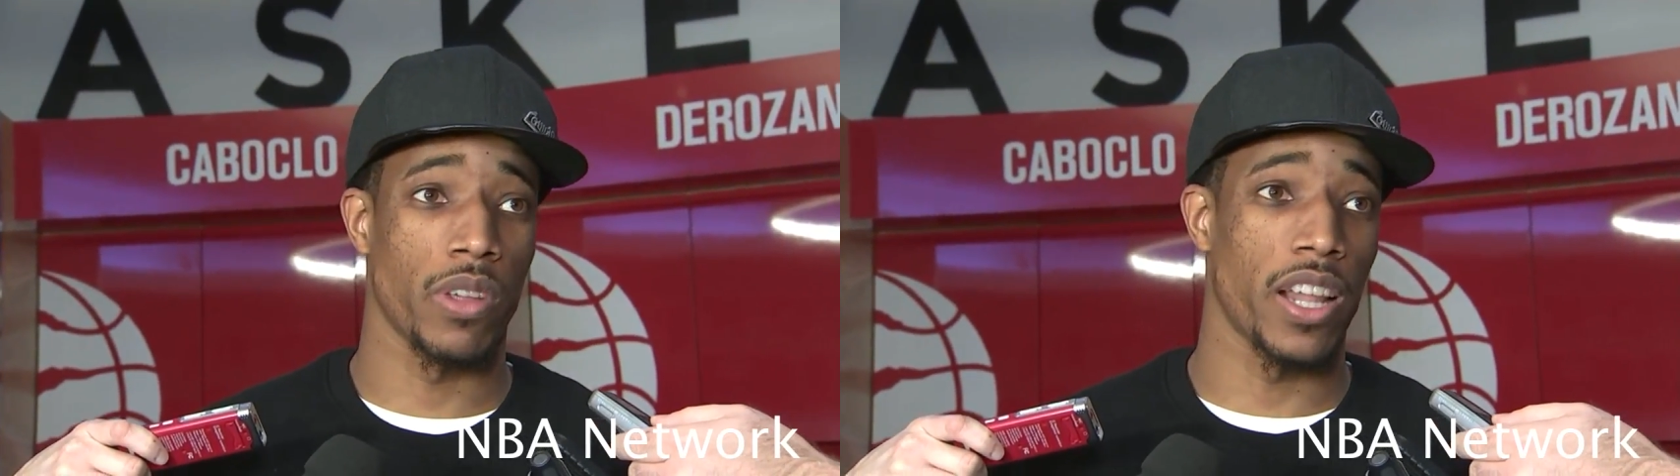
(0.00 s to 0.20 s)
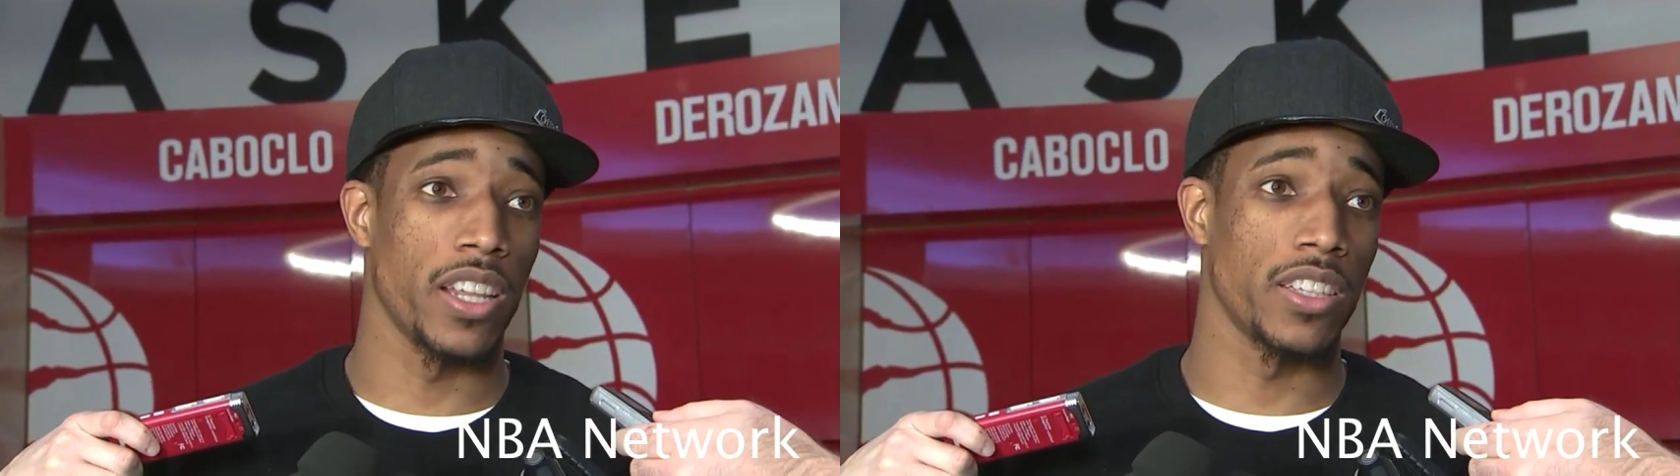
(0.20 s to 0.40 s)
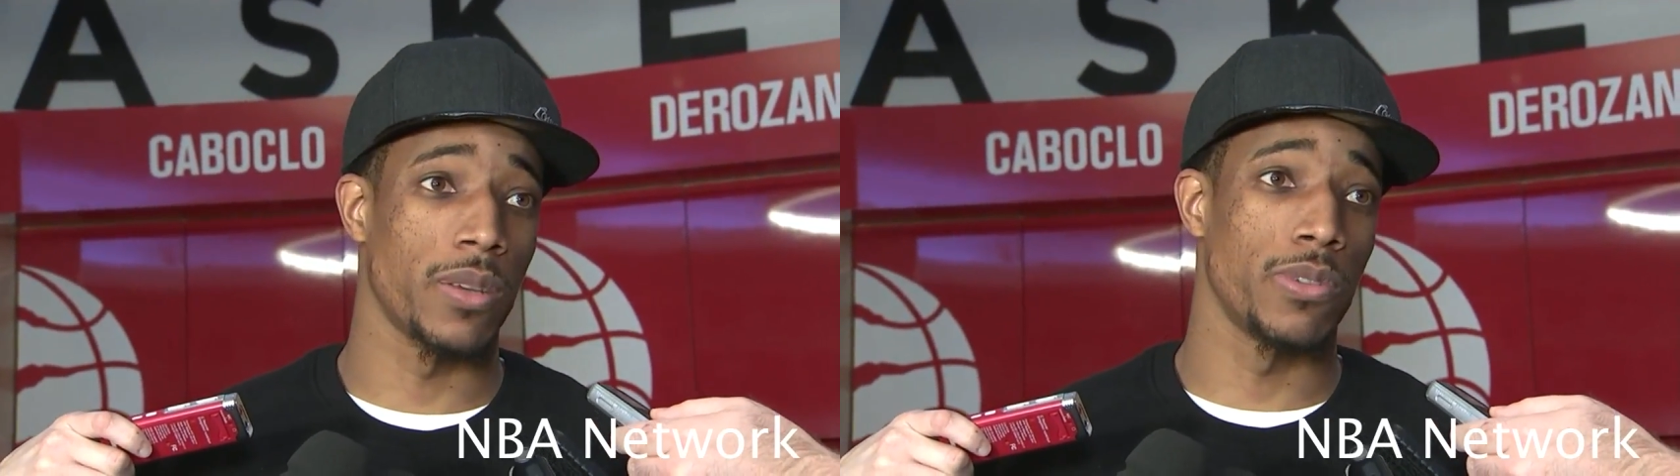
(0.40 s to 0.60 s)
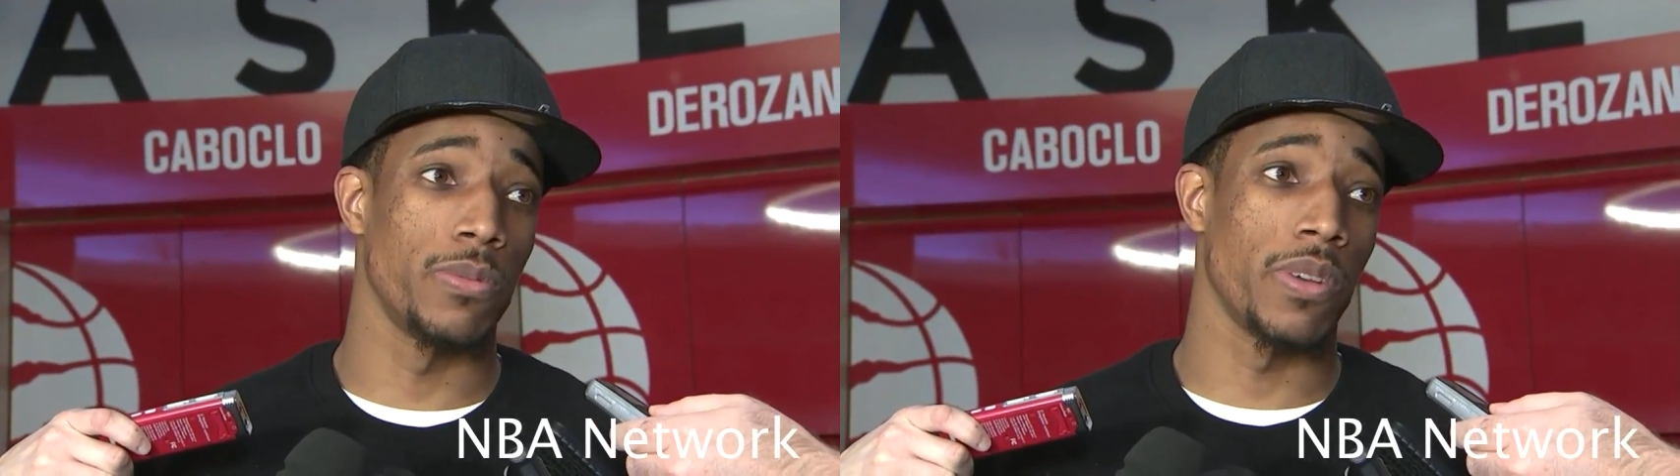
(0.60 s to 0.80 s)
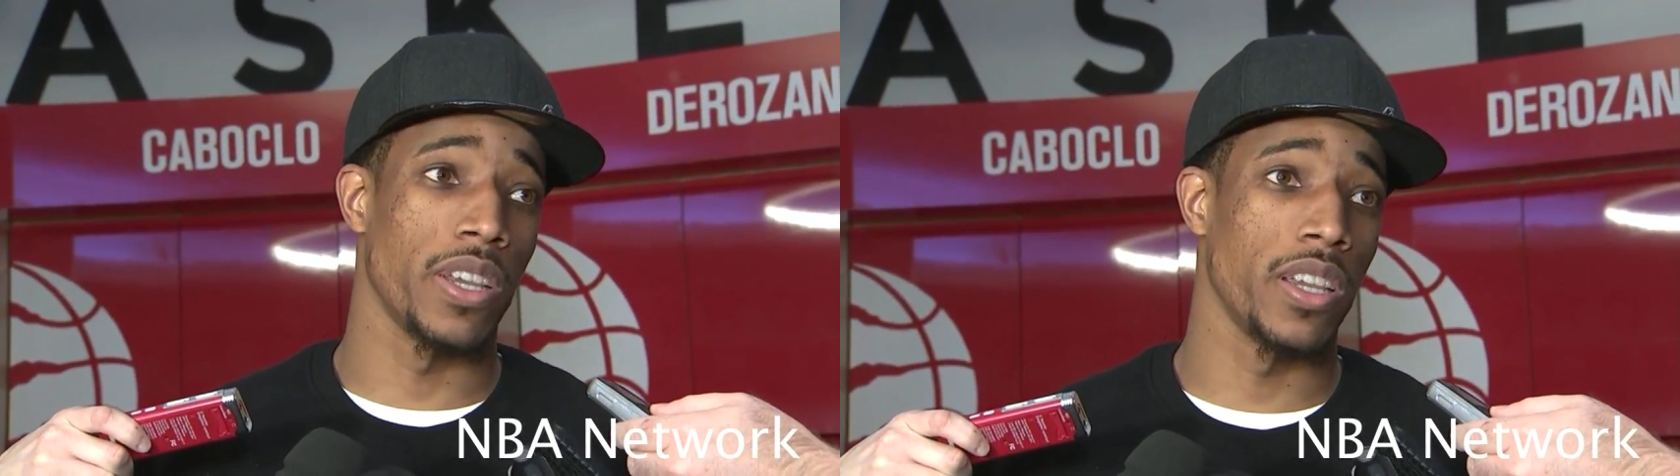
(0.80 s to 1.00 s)
I looked up
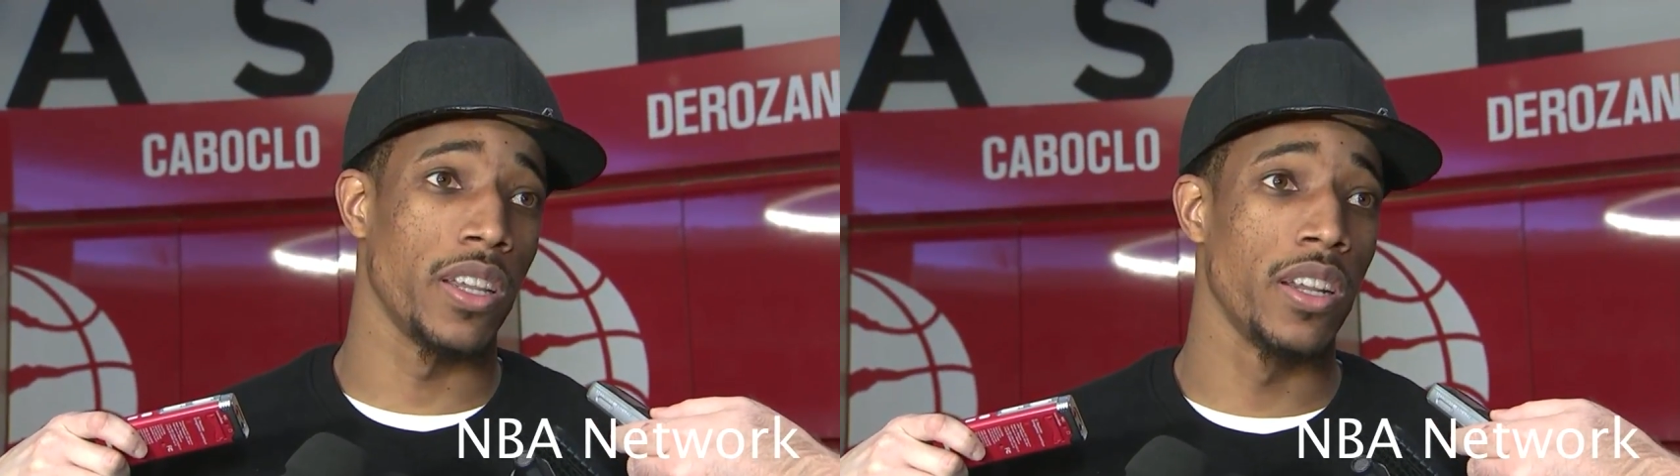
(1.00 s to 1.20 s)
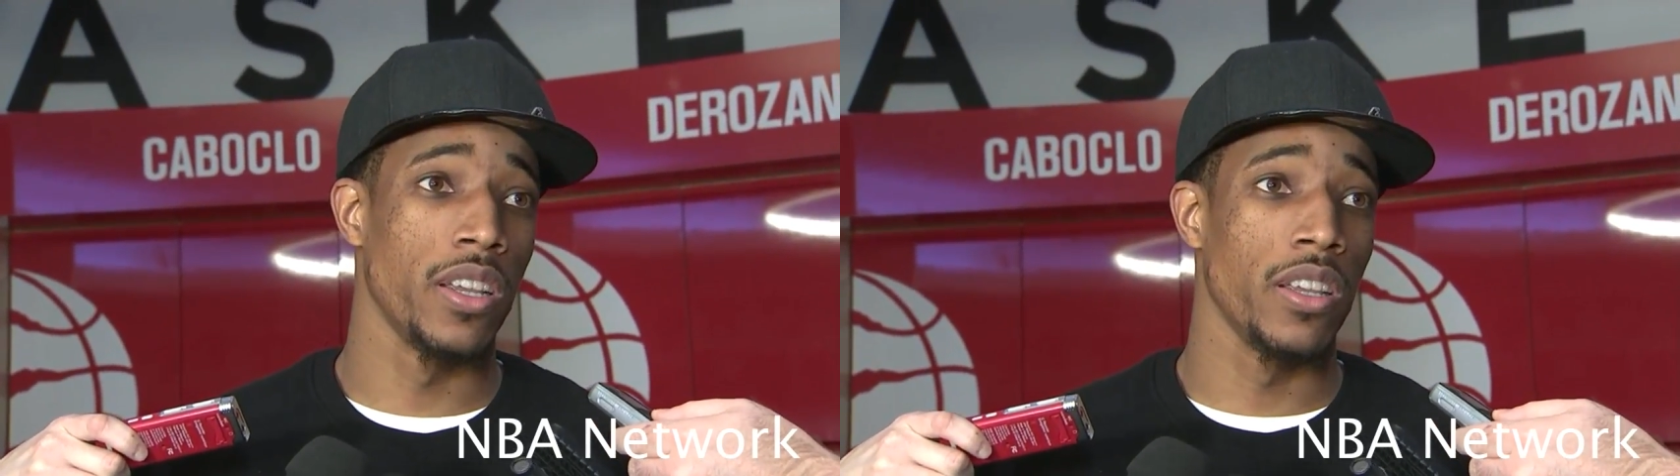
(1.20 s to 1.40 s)
to playing,